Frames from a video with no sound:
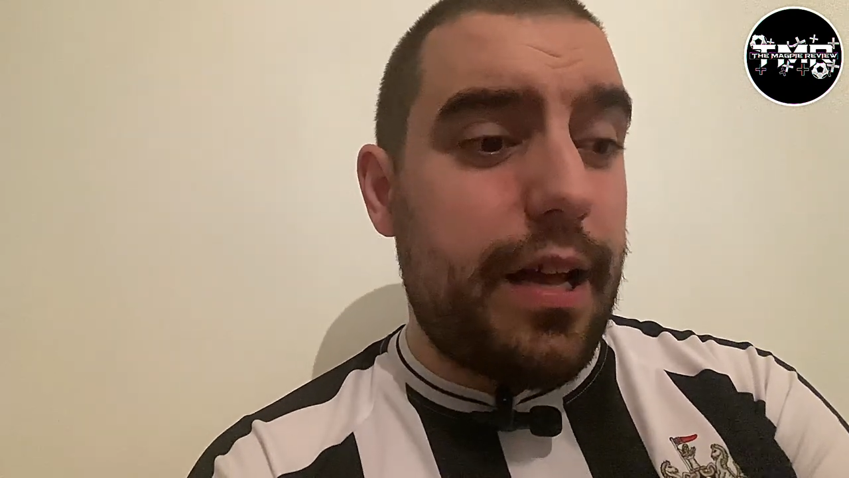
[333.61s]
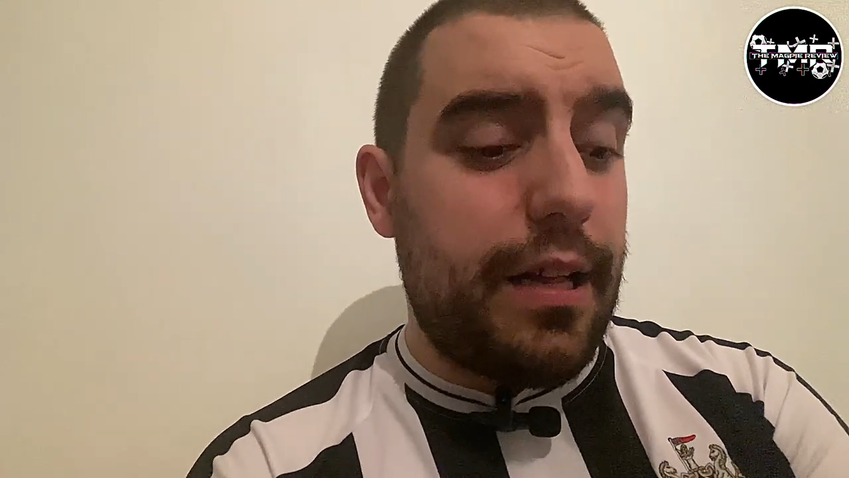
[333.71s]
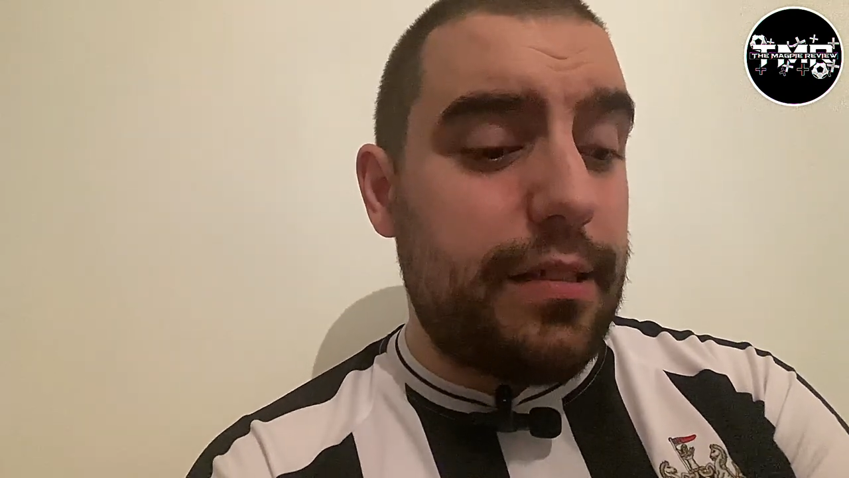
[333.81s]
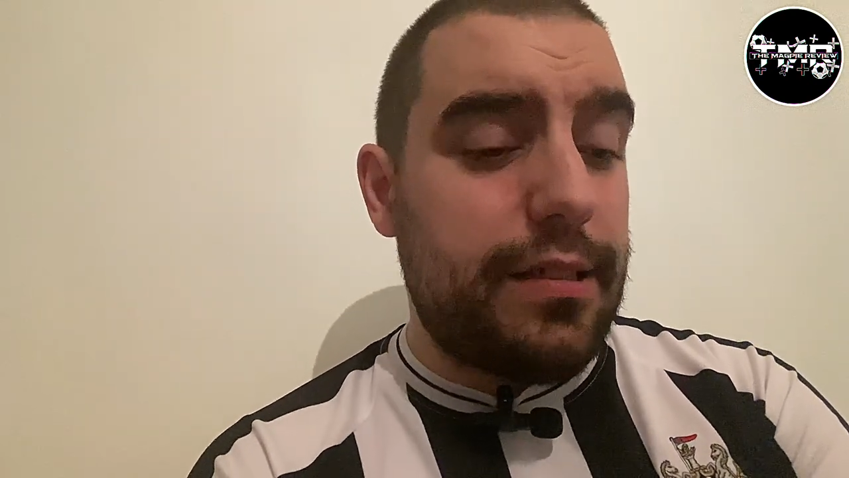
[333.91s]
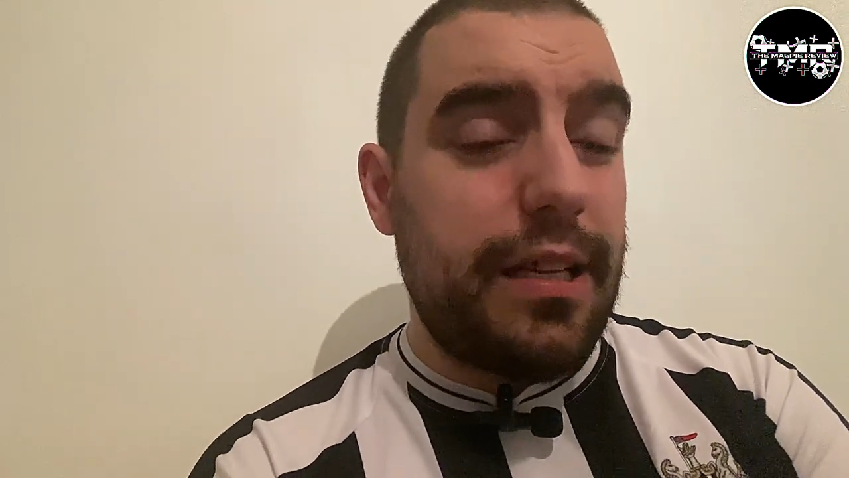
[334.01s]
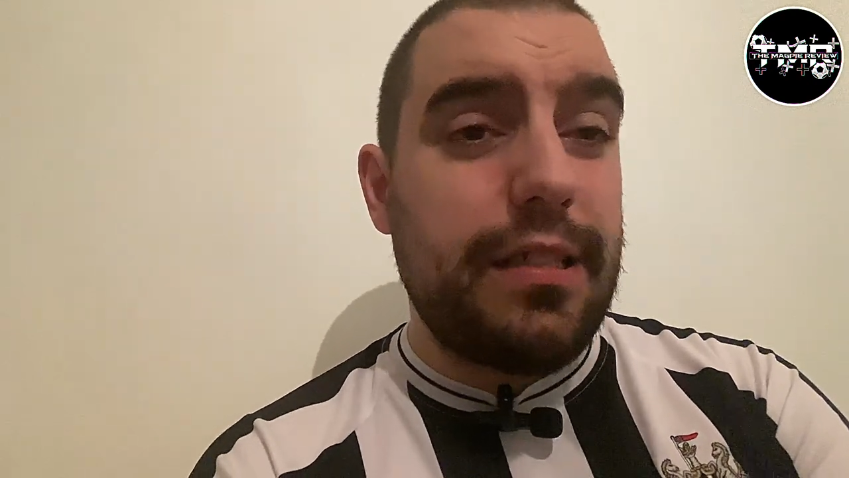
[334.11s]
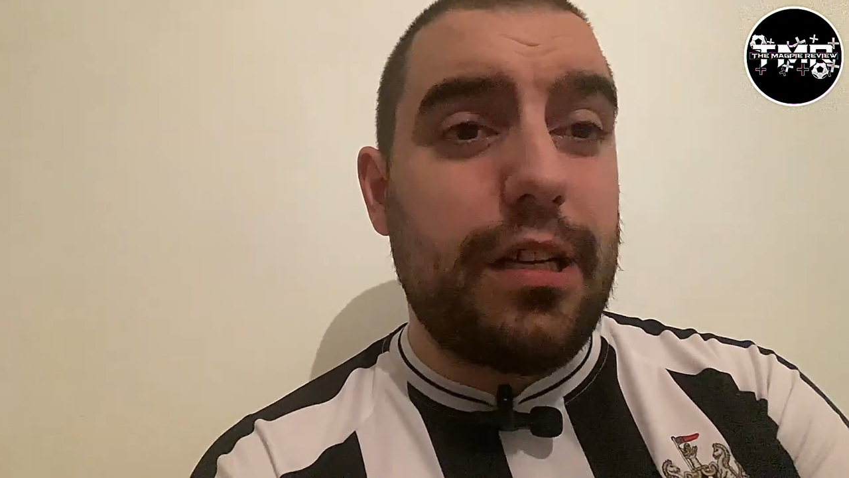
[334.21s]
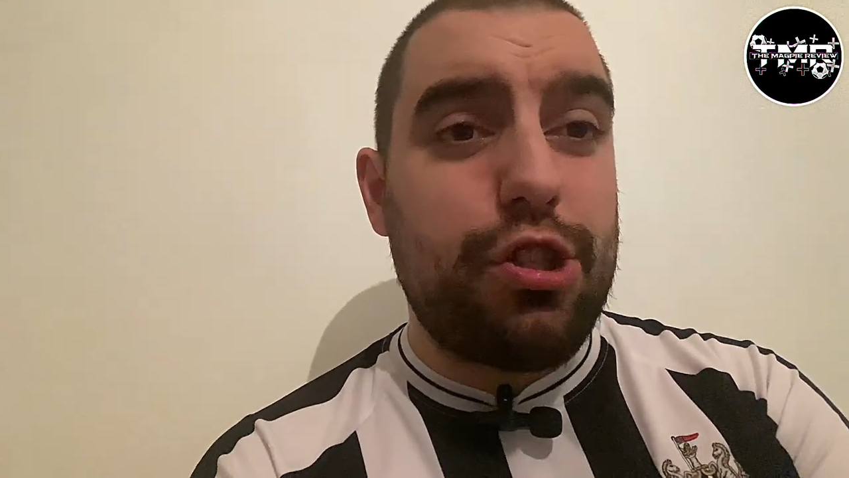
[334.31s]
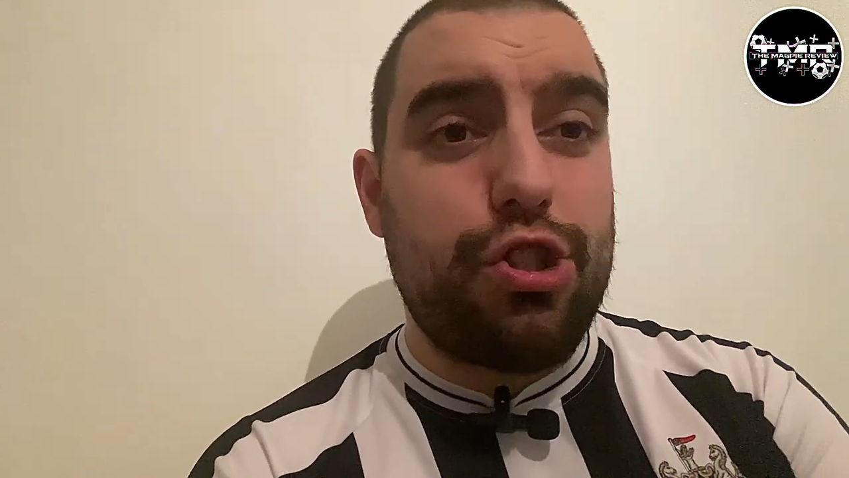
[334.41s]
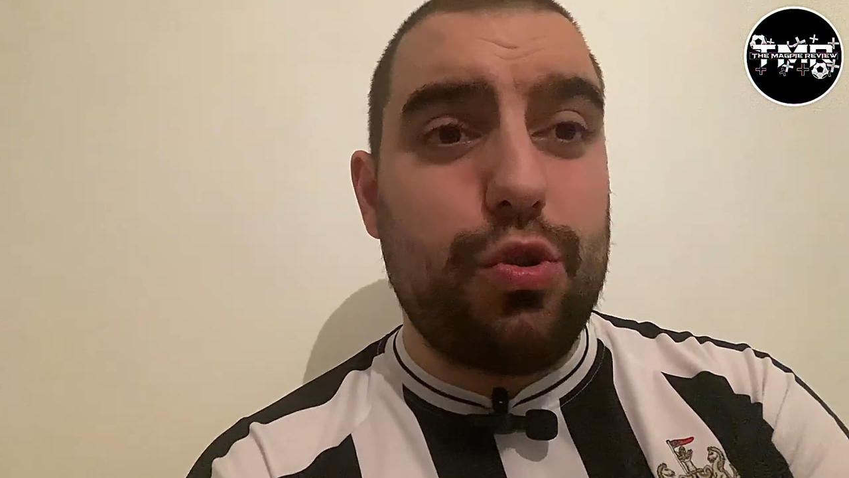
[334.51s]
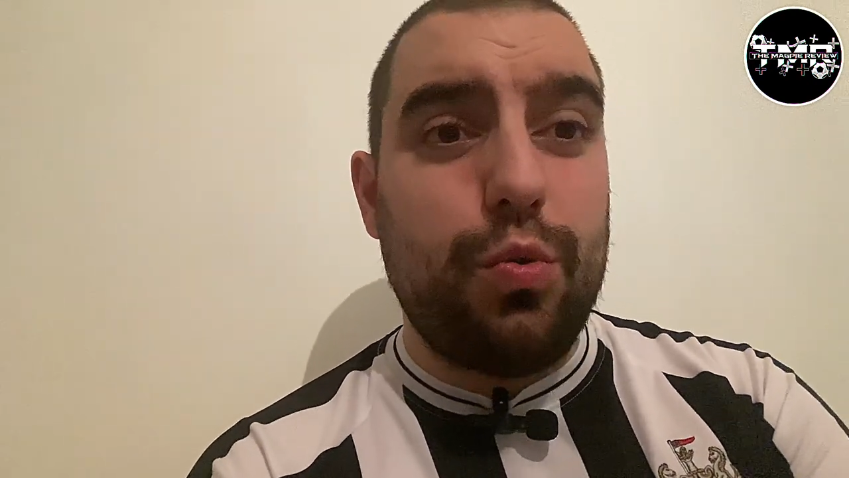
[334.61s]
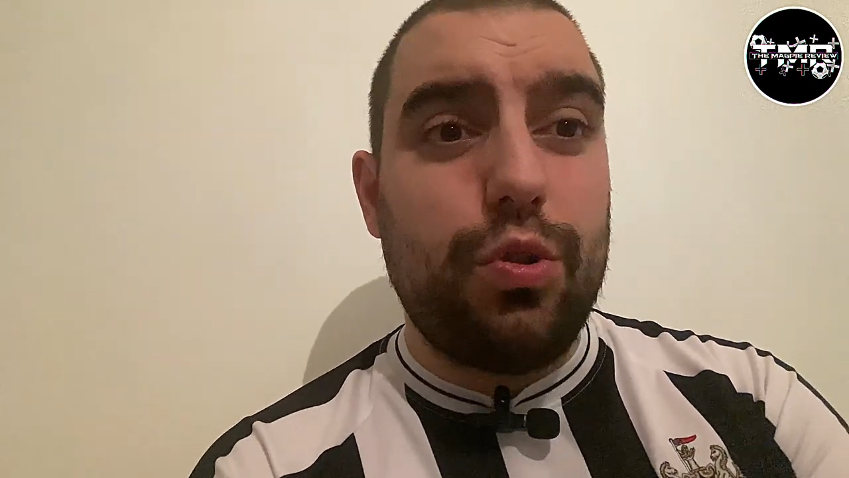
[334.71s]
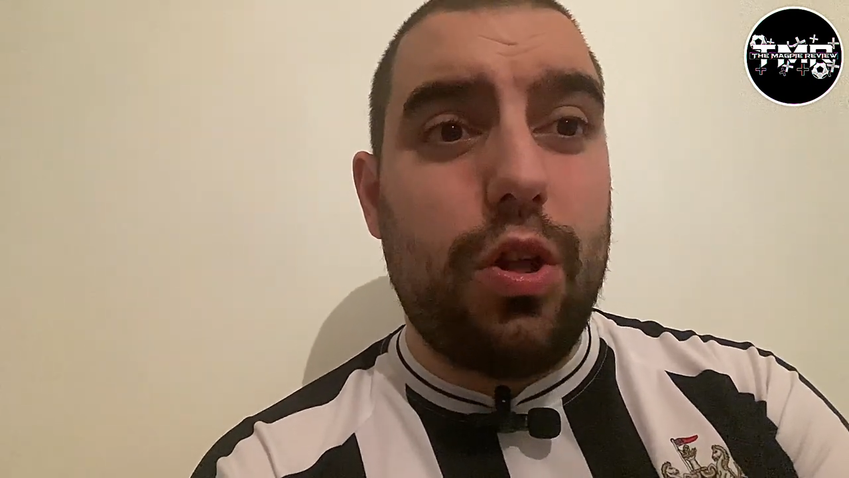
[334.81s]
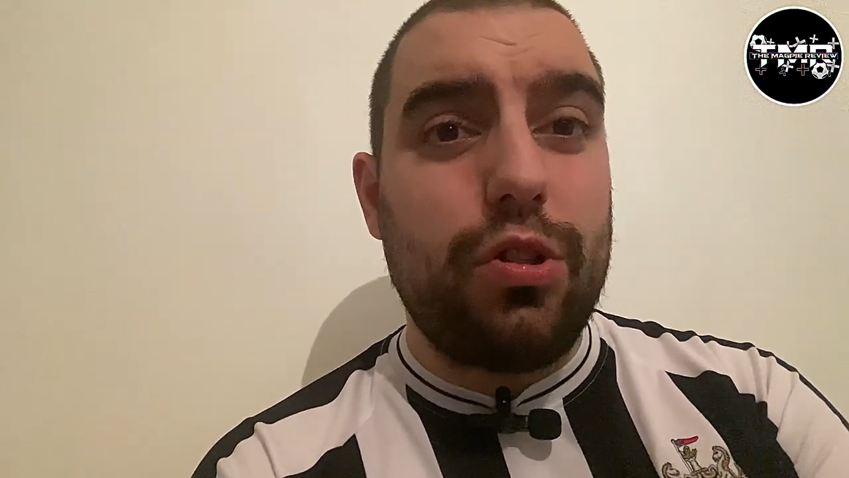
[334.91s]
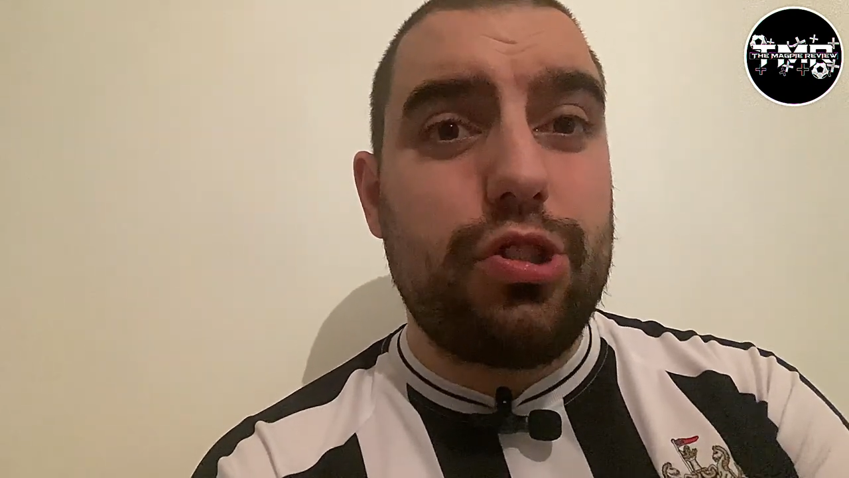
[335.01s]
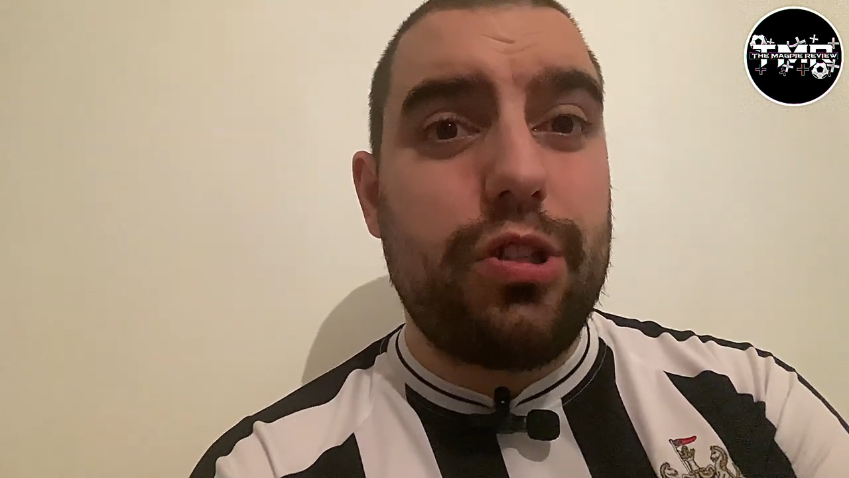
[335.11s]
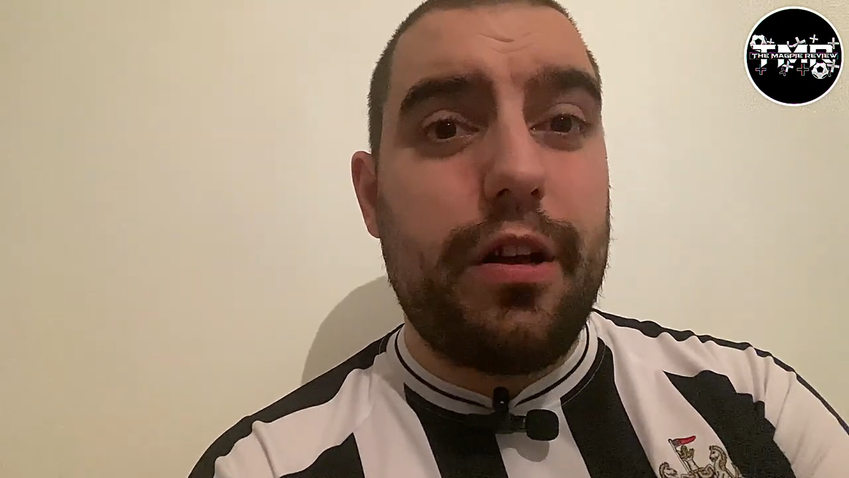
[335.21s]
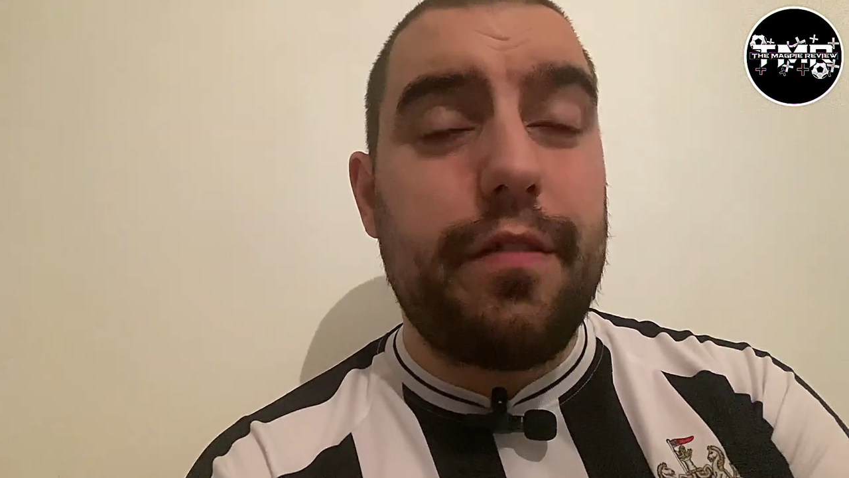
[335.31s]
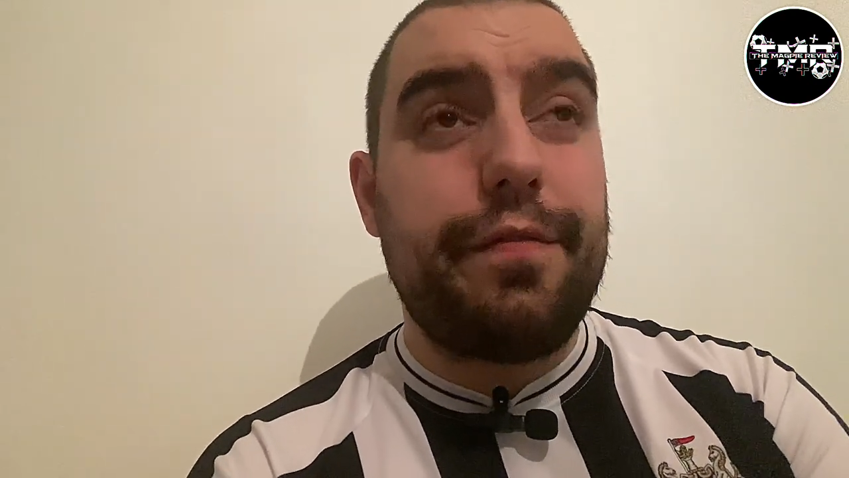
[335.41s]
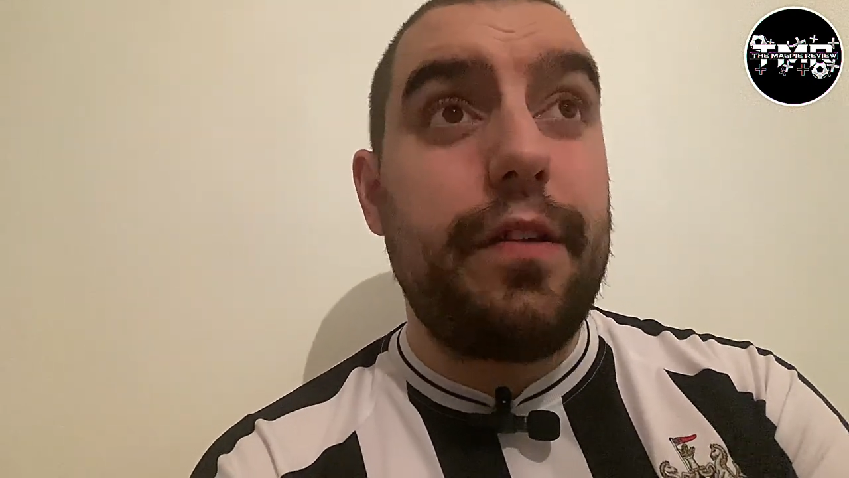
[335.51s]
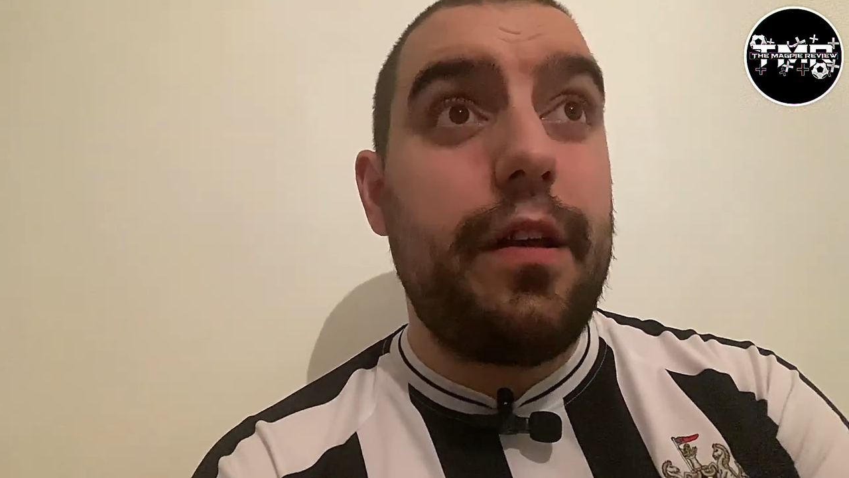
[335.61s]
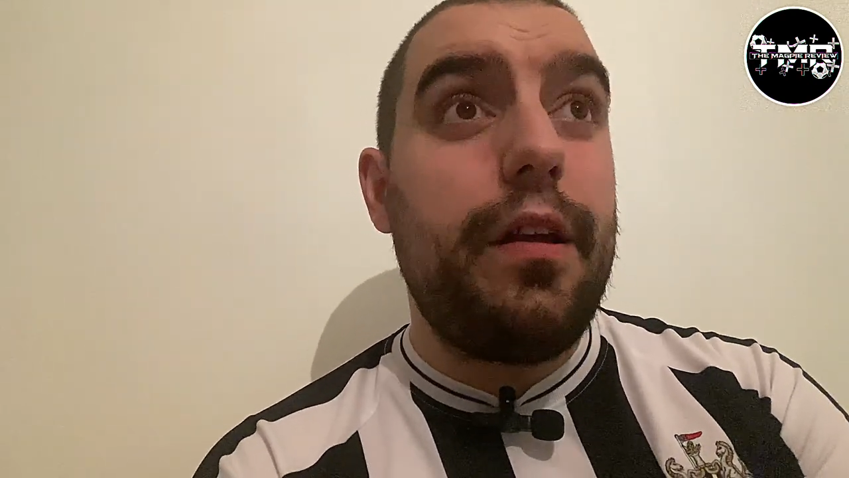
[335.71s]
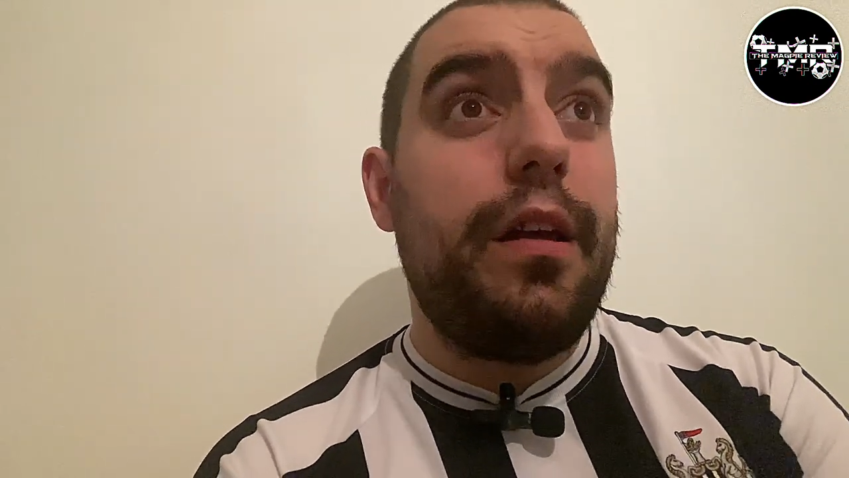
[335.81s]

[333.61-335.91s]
and says that Sean Longstaff